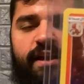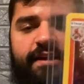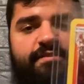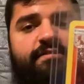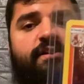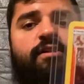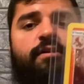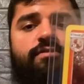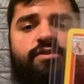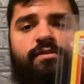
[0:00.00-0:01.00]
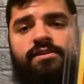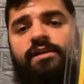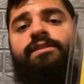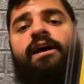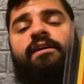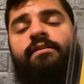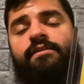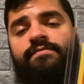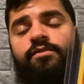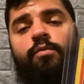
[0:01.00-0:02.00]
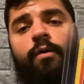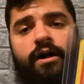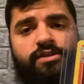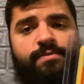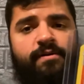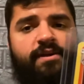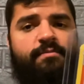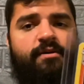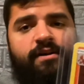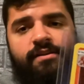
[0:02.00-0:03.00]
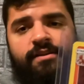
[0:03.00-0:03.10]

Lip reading: It is the Clone Charizard. Now, if you watched Pokemon